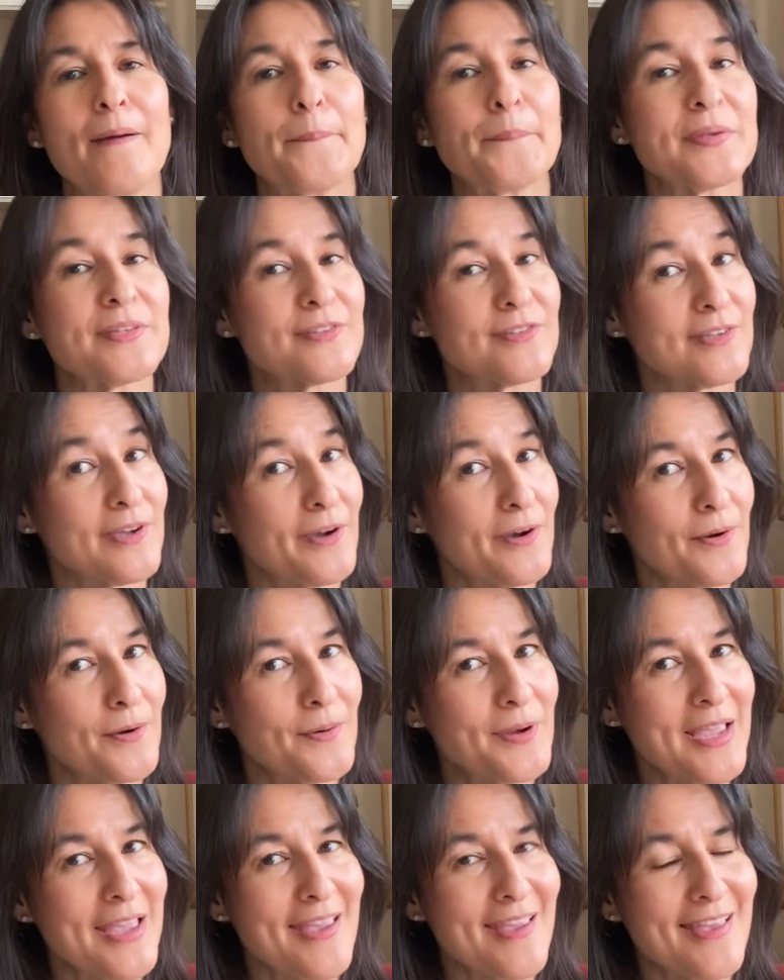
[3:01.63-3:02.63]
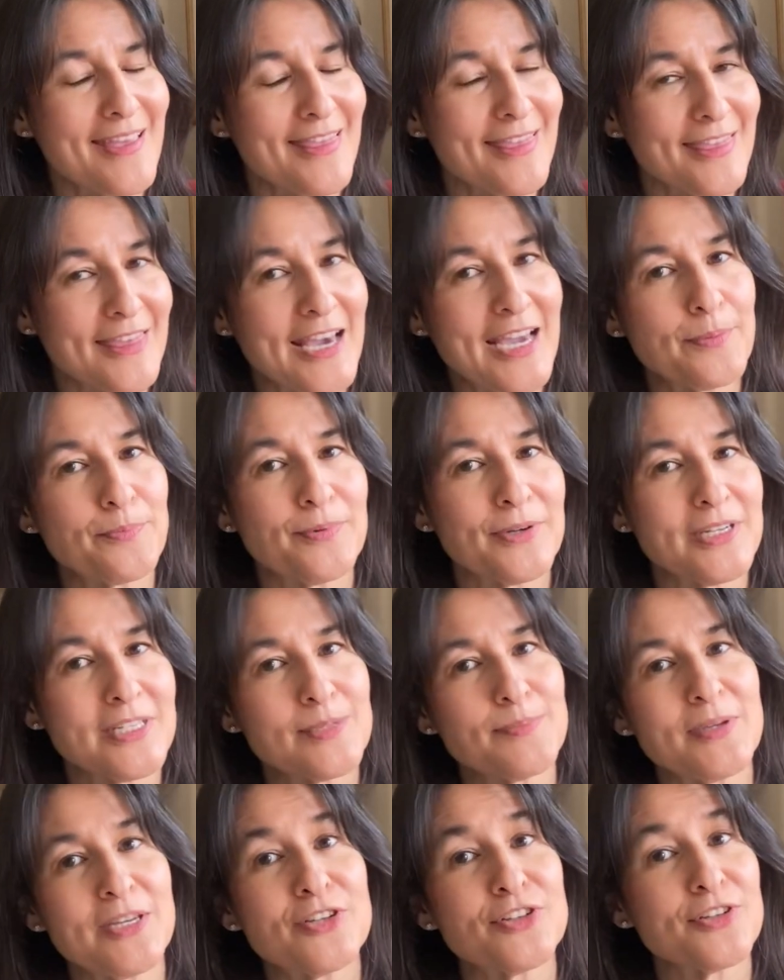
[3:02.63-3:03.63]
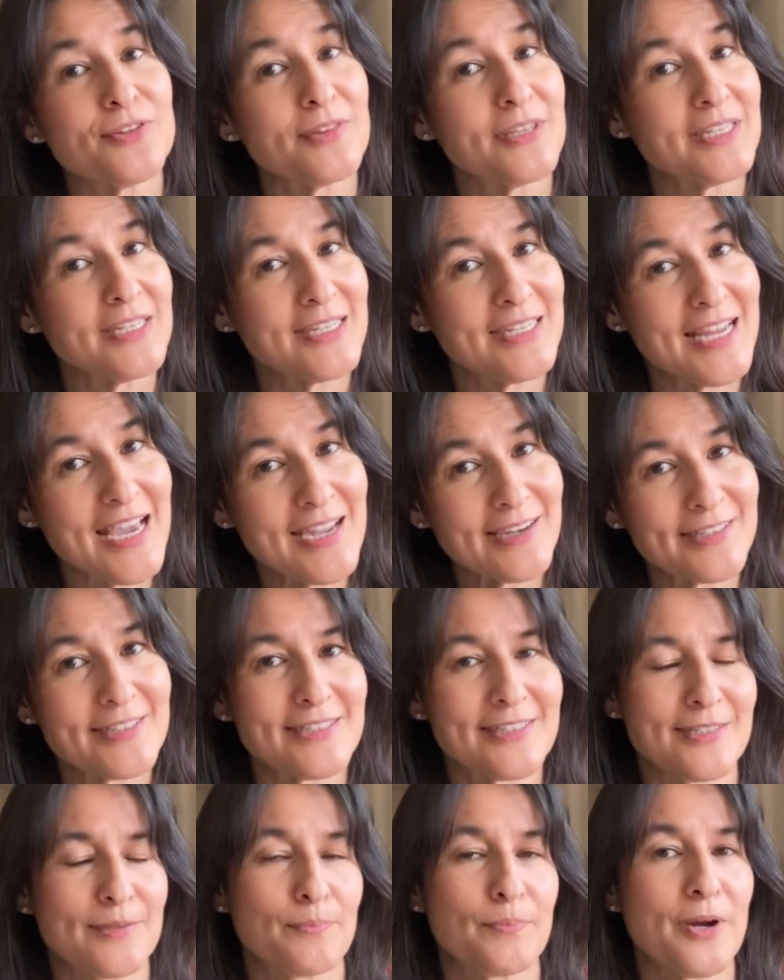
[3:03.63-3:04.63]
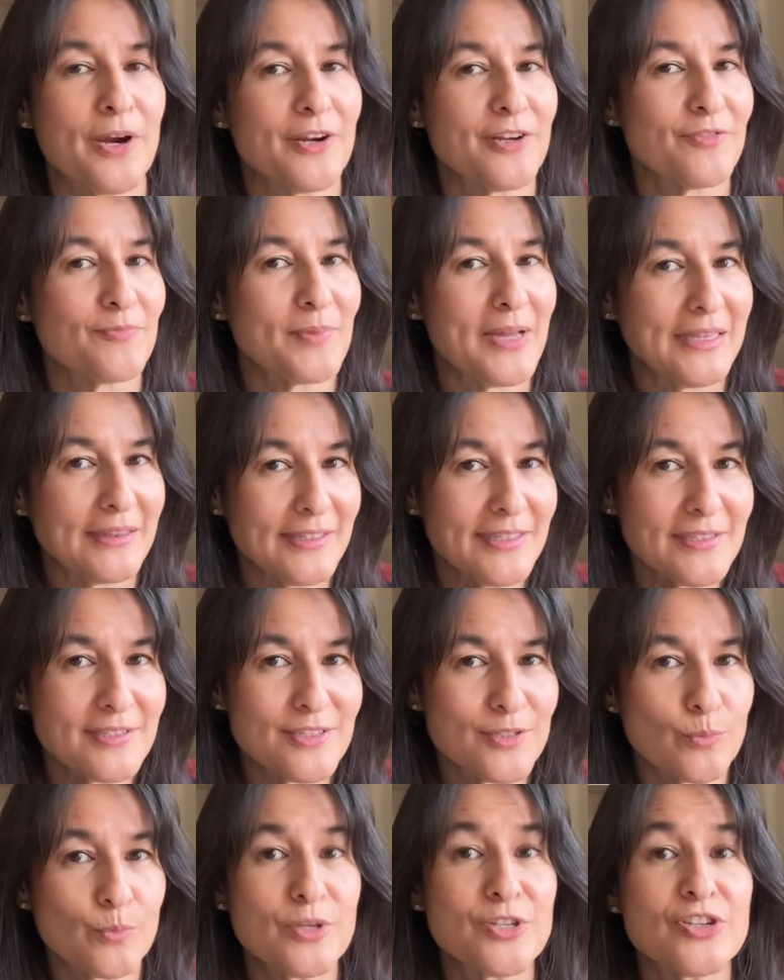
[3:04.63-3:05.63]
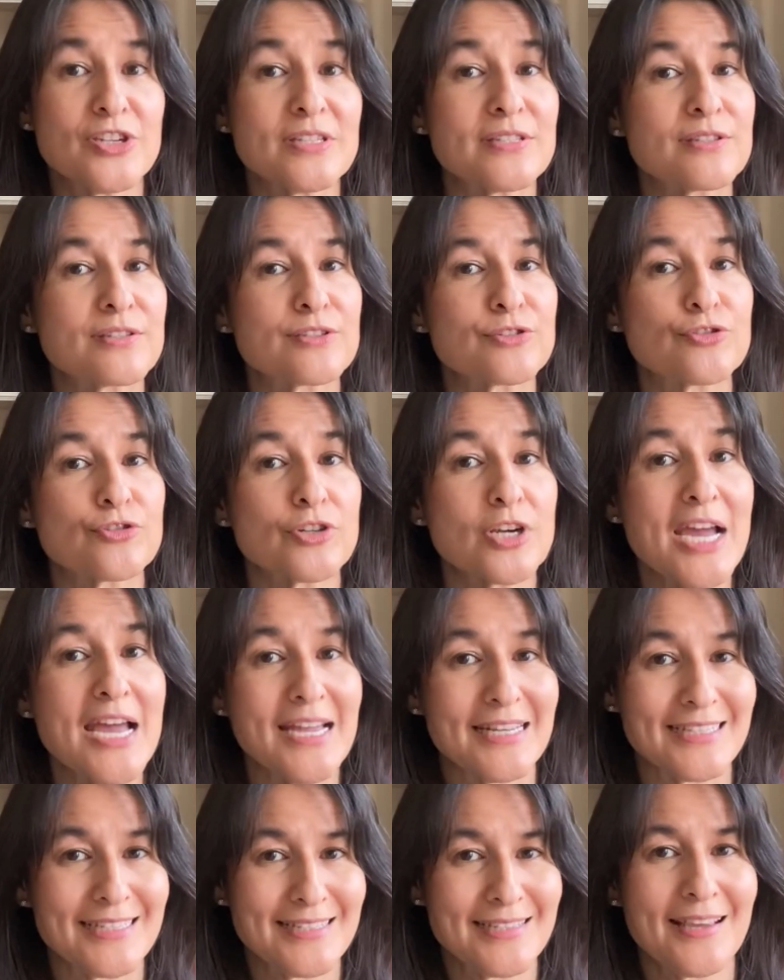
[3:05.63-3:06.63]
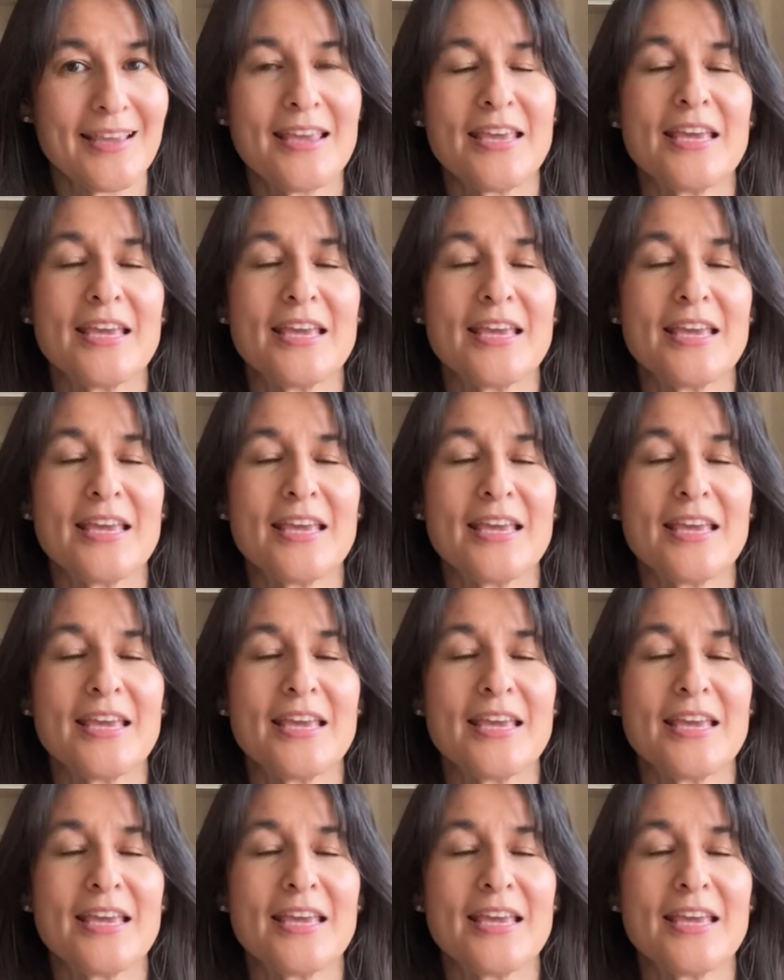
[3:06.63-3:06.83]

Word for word: So that brings me to the next part of my list, which is stress.